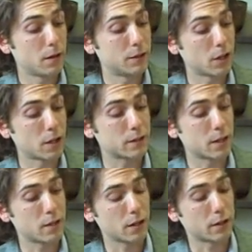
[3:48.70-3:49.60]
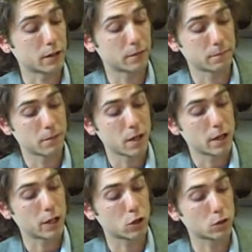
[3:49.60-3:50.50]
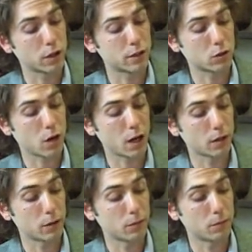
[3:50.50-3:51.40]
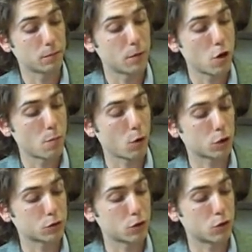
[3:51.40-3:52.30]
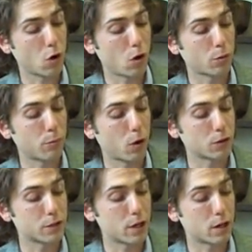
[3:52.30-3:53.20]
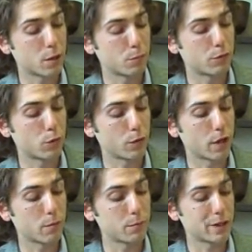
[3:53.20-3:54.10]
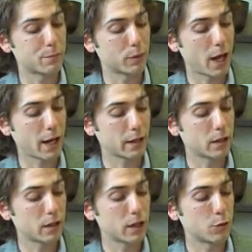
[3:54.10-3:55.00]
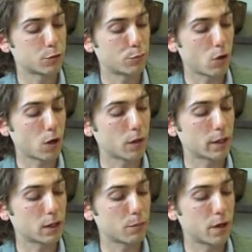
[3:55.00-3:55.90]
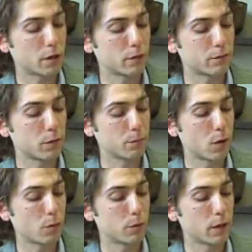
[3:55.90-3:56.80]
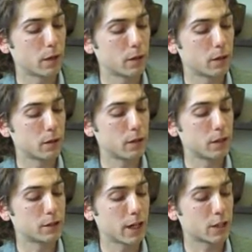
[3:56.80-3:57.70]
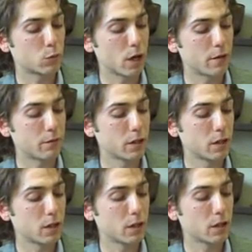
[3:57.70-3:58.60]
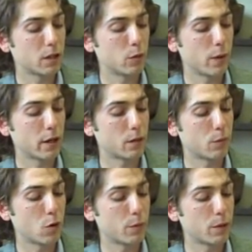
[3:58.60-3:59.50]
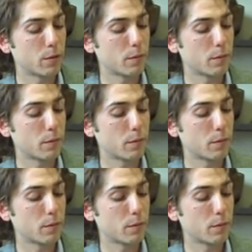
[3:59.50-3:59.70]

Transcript: John said nothing. He heard Linda cry a little. Mark stood tall and paused there, before them, in black. He was broad like an American football player. His hands were heavy. He waited a moment.